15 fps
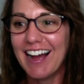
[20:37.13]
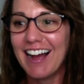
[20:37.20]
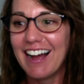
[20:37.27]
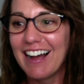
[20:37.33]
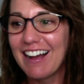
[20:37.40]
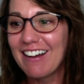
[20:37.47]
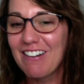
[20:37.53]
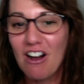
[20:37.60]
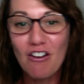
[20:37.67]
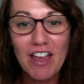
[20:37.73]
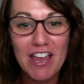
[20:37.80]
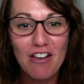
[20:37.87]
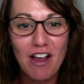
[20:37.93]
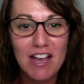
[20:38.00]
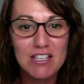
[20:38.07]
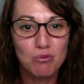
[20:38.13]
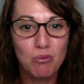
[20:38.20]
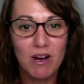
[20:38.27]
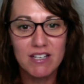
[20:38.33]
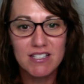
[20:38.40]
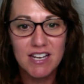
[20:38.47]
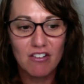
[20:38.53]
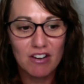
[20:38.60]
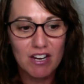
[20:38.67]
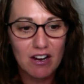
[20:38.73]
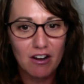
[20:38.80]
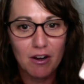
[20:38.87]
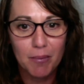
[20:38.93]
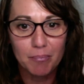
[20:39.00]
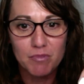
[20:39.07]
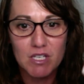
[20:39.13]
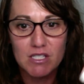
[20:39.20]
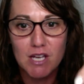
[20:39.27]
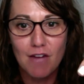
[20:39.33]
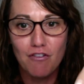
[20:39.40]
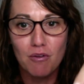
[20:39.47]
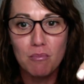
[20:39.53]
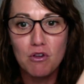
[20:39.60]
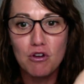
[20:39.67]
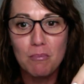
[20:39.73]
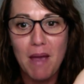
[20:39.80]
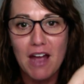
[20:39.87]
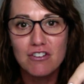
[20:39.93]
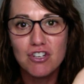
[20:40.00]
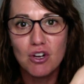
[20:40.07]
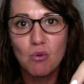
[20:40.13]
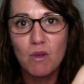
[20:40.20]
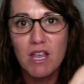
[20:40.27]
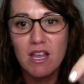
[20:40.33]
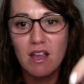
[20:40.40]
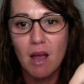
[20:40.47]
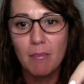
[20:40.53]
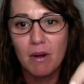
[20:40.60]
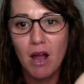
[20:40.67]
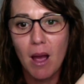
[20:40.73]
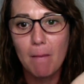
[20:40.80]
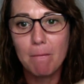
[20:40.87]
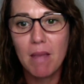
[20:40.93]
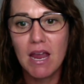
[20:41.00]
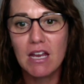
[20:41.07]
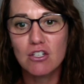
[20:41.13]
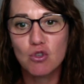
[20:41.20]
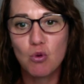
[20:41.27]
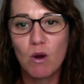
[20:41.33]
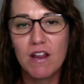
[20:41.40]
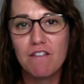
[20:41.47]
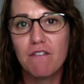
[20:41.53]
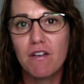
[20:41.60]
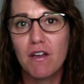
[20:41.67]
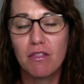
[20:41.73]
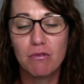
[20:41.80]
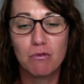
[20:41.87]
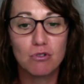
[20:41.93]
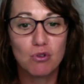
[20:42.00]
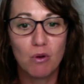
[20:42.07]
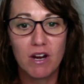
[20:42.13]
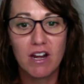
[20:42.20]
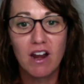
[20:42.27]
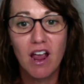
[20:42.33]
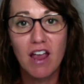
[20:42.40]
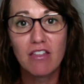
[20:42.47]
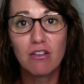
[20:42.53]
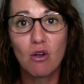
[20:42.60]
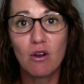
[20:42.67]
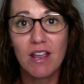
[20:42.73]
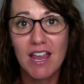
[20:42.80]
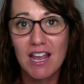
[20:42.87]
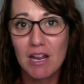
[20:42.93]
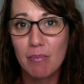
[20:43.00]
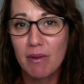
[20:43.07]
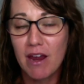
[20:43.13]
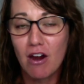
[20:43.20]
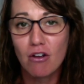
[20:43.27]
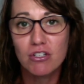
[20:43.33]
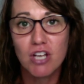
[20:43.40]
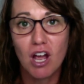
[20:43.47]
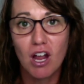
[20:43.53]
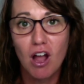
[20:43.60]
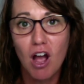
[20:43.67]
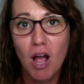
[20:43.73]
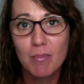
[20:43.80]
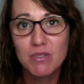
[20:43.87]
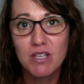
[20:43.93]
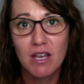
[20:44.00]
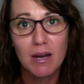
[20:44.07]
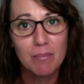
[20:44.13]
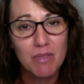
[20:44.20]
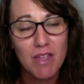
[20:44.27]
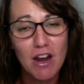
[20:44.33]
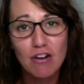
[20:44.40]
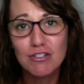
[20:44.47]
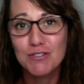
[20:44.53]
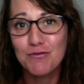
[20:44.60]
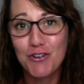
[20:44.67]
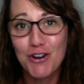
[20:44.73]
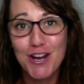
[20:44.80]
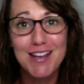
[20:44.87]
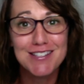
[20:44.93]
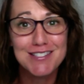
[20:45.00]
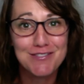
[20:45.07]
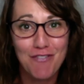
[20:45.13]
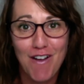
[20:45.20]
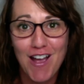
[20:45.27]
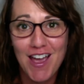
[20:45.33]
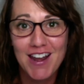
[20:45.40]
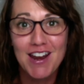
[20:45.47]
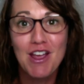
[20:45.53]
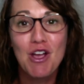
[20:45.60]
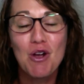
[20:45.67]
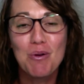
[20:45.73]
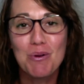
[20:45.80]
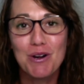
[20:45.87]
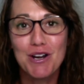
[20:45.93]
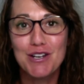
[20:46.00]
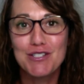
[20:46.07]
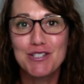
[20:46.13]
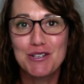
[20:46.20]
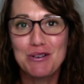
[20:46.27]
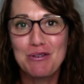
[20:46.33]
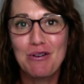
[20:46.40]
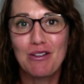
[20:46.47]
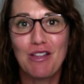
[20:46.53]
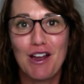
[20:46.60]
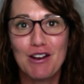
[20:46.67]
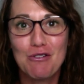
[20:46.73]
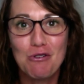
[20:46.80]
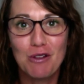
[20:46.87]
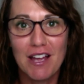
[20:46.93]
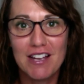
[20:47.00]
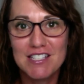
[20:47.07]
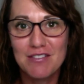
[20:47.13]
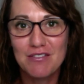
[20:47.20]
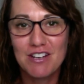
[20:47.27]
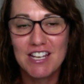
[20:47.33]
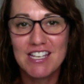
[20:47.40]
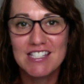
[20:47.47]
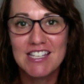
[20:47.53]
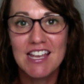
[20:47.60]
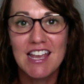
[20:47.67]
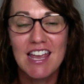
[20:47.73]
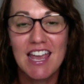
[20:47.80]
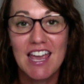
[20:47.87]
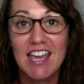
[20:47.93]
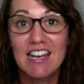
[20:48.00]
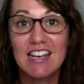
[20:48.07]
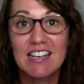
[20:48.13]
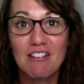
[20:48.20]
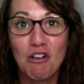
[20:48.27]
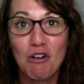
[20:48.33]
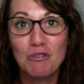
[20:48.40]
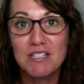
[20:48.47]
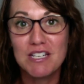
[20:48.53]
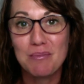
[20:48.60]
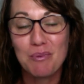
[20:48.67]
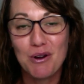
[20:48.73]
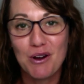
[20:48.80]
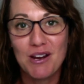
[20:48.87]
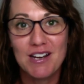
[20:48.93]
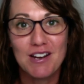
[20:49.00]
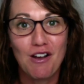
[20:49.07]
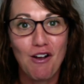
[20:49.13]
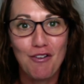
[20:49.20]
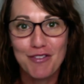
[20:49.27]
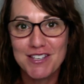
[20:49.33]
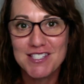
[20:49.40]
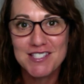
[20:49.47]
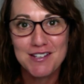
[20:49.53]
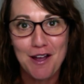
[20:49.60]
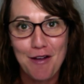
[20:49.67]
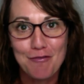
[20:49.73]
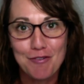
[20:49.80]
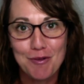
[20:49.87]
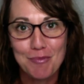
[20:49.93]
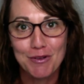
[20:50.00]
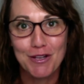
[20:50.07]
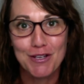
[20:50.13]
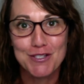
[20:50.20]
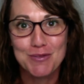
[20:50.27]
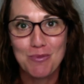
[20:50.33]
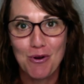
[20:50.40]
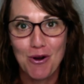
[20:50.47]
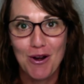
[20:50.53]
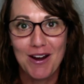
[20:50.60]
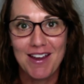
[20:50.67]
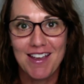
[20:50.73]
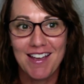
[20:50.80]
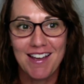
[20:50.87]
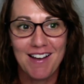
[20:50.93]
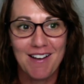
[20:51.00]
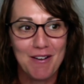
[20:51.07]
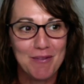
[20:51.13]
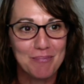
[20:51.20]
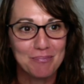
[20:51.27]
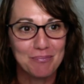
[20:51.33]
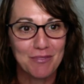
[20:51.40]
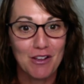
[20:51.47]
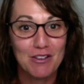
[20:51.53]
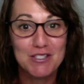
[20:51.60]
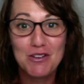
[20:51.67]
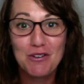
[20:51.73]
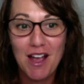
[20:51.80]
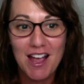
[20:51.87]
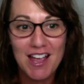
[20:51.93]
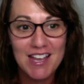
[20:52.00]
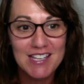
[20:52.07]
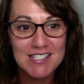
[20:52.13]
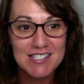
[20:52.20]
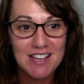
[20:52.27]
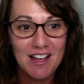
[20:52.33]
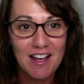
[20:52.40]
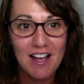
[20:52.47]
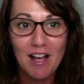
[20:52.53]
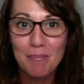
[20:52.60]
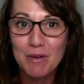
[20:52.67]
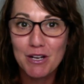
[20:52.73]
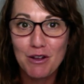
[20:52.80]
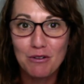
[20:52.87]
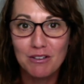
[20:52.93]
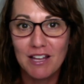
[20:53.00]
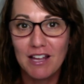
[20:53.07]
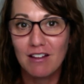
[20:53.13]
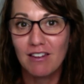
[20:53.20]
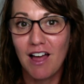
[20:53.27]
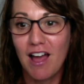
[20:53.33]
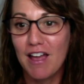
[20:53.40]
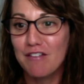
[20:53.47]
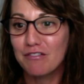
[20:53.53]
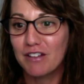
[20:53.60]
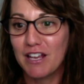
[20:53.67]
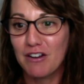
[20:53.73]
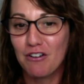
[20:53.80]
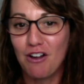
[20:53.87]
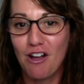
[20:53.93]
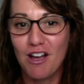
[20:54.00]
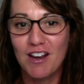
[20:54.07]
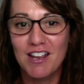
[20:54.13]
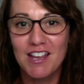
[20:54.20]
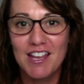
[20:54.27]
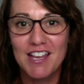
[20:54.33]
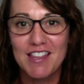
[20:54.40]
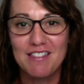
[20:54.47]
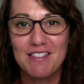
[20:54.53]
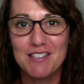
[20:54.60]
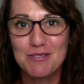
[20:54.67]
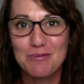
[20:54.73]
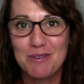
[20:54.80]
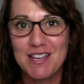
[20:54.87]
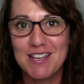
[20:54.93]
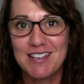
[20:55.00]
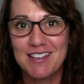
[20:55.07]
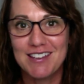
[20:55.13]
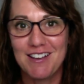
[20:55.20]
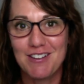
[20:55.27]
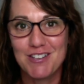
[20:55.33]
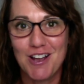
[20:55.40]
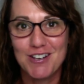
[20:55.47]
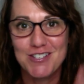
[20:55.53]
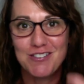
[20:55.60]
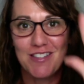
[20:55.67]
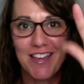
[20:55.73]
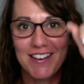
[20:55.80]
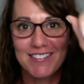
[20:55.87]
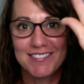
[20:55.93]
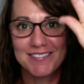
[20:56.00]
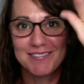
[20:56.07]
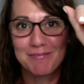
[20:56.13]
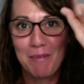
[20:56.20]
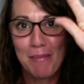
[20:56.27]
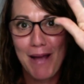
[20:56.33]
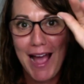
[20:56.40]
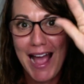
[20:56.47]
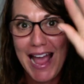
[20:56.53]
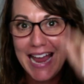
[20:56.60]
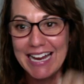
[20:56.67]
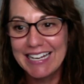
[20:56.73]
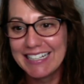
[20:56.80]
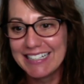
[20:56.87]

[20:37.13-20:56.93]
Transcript: Oh, okay, you guys, right down here, Discover Moon Magic Week coming up May 25th through 29th. Go to AnniePiguero.com, sign up there. It's free, it's fun. We're going to do a lot of cool activities and go deeper into all this stuff plus more. I'll see you guys. I'm going to go live later on this week. I'll talk to you then. Bye-bye.